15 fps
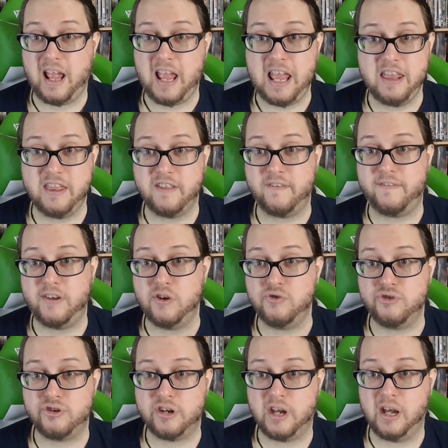In the
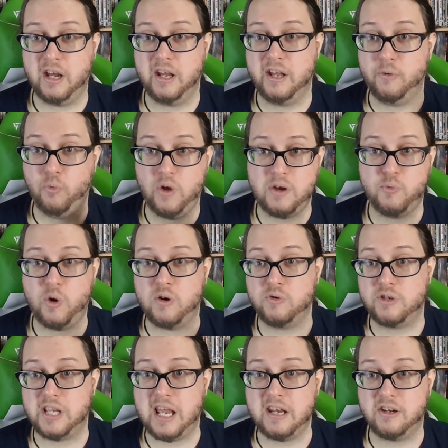future, when
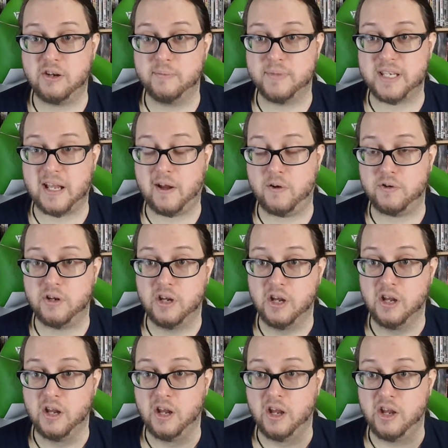World 10 comes out,
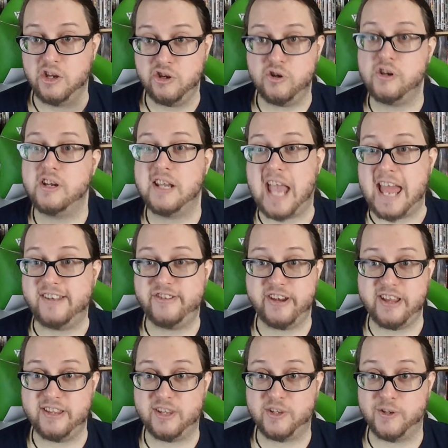you can get
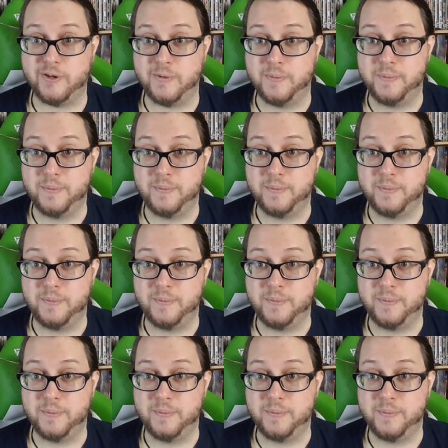Jintsu.